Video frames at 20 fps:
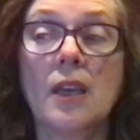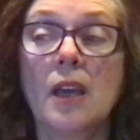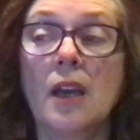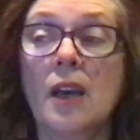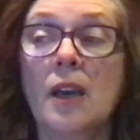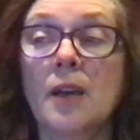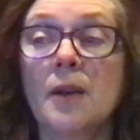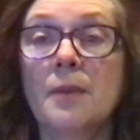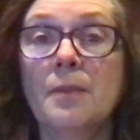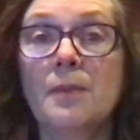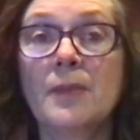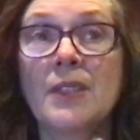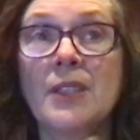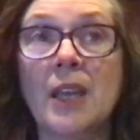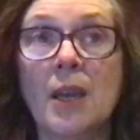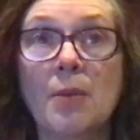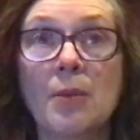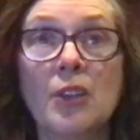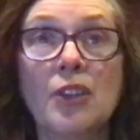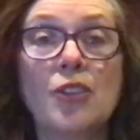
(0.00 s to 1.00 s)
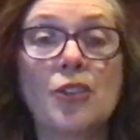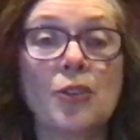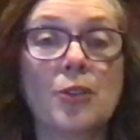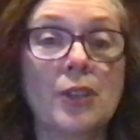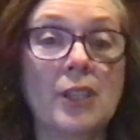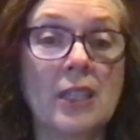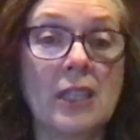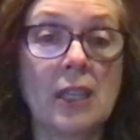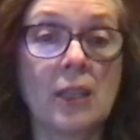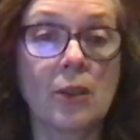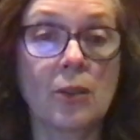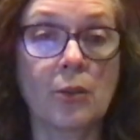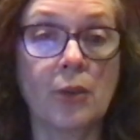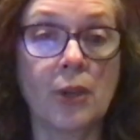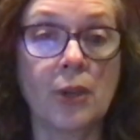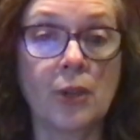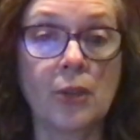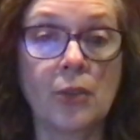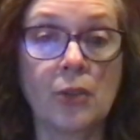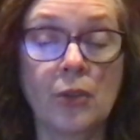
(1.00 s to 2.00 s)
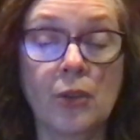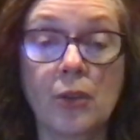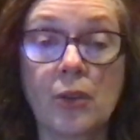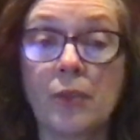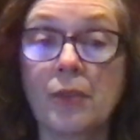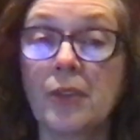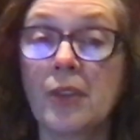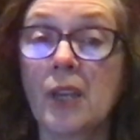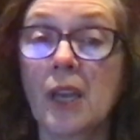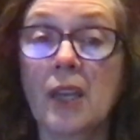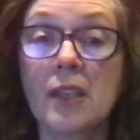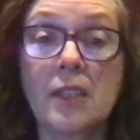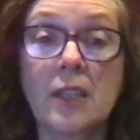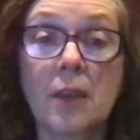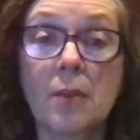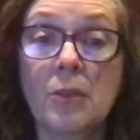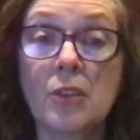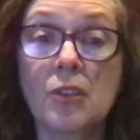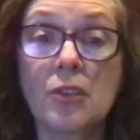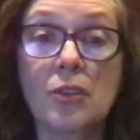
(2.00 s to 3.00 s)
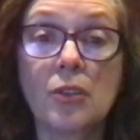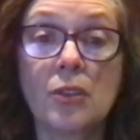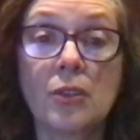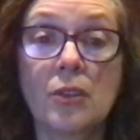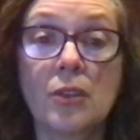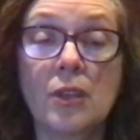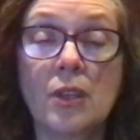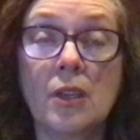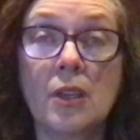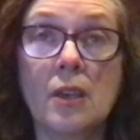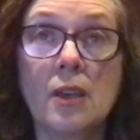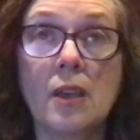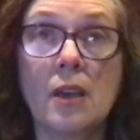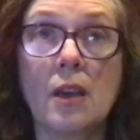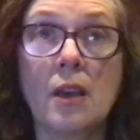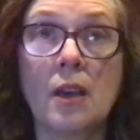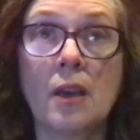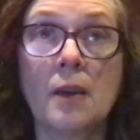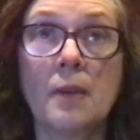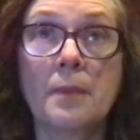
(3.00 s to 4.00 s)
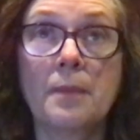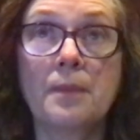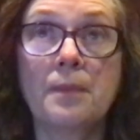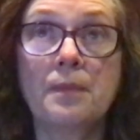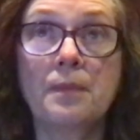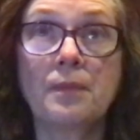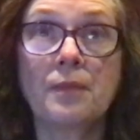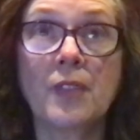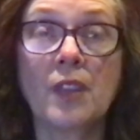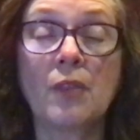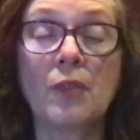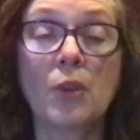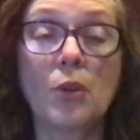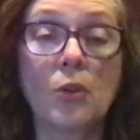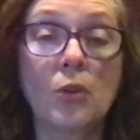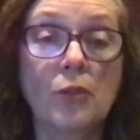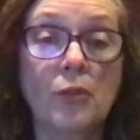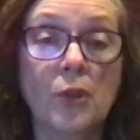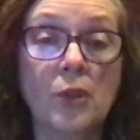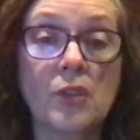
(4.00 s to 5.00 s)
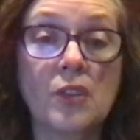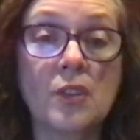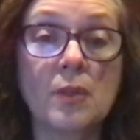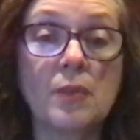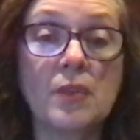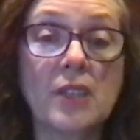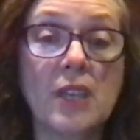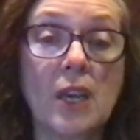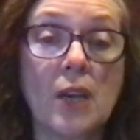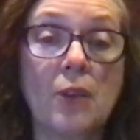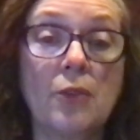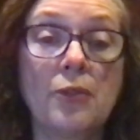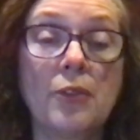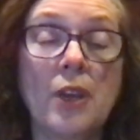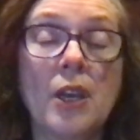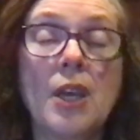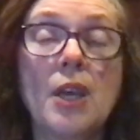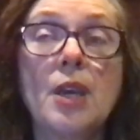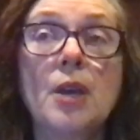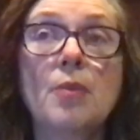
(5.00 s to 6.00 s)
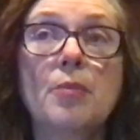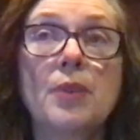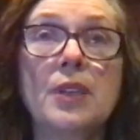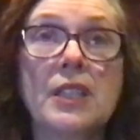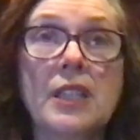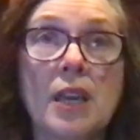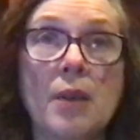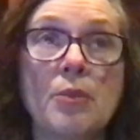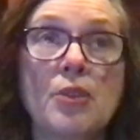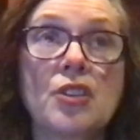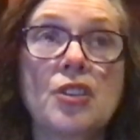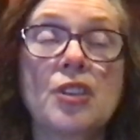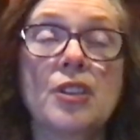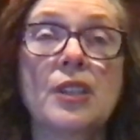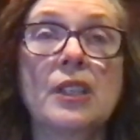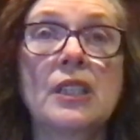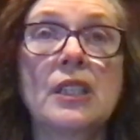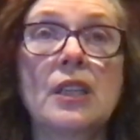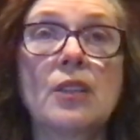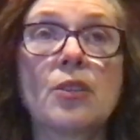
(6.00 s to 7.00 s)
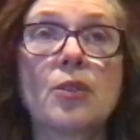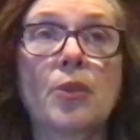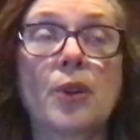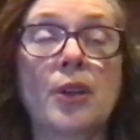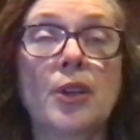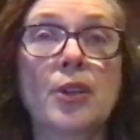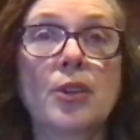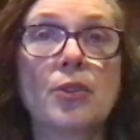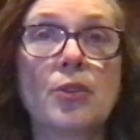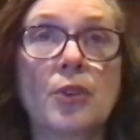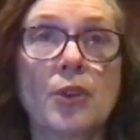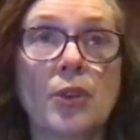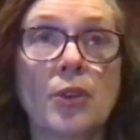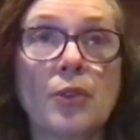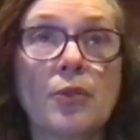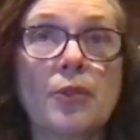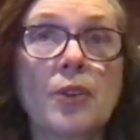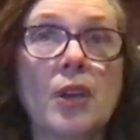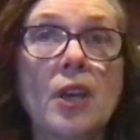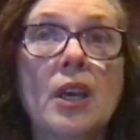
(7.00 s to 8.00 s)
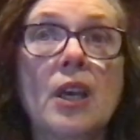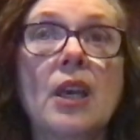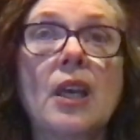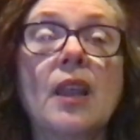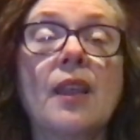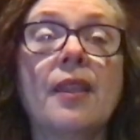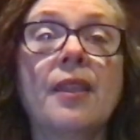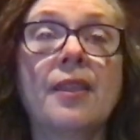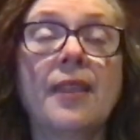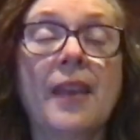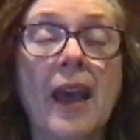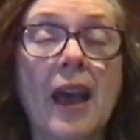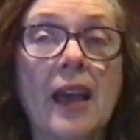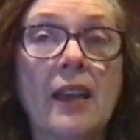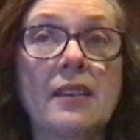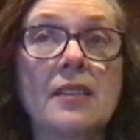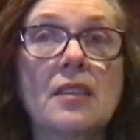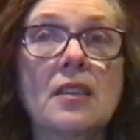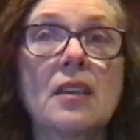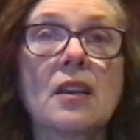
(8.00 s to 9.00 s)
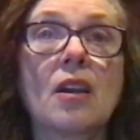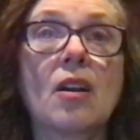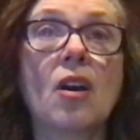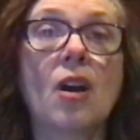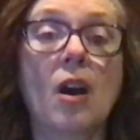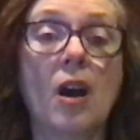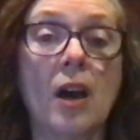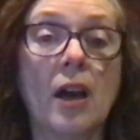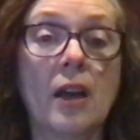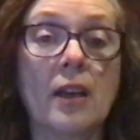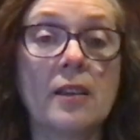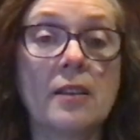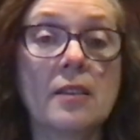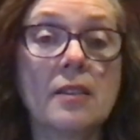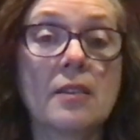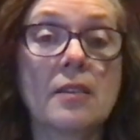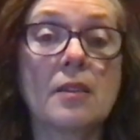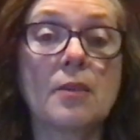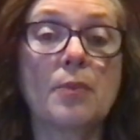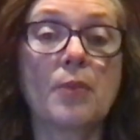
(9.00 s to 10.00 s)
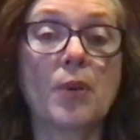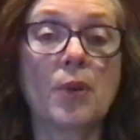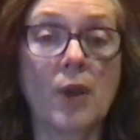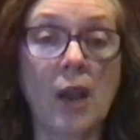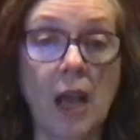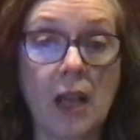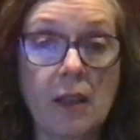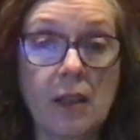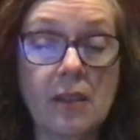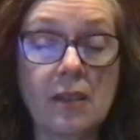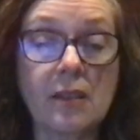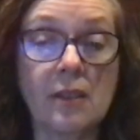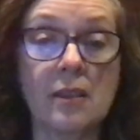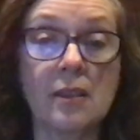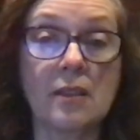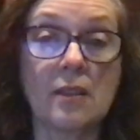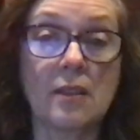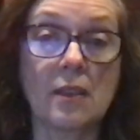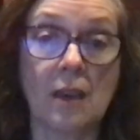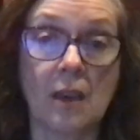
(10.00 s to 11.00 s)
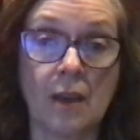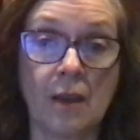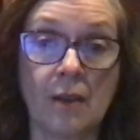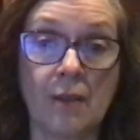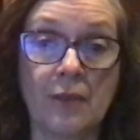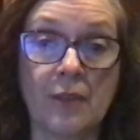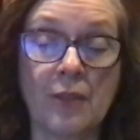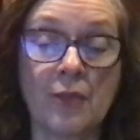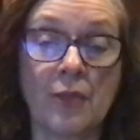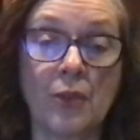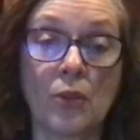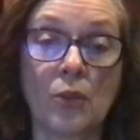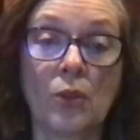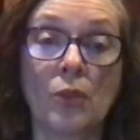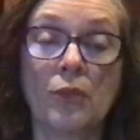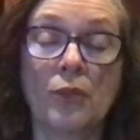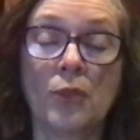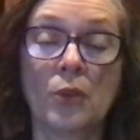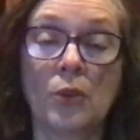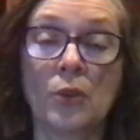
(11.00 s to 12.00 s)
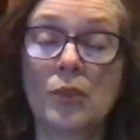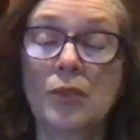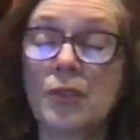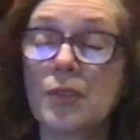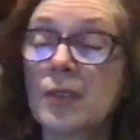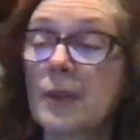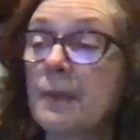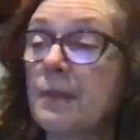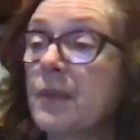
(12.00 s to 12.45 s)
um, damage to the 10th cranial nerve, not damage to the um, vocal folds themselves, but damage to the 10th cranial nerve that caused paralysis of the vocal folds.